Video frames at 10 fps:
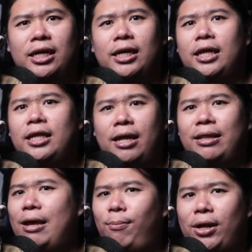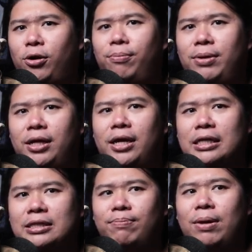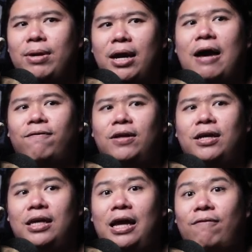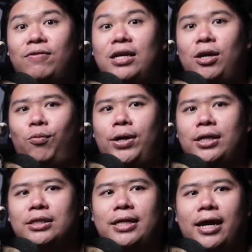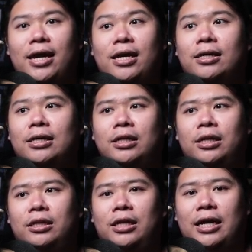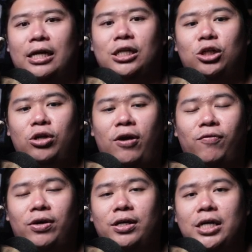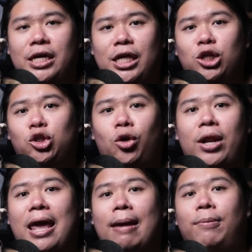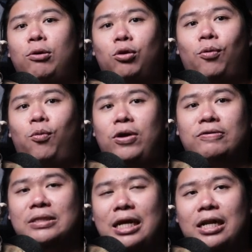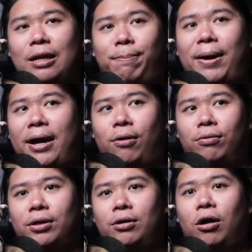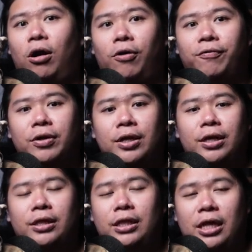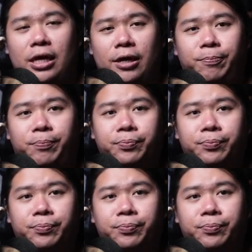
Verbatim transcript: inkling that that might not be the case. Maybe after he witnessed that, hey, the gacha driver is not able to withstand the power of the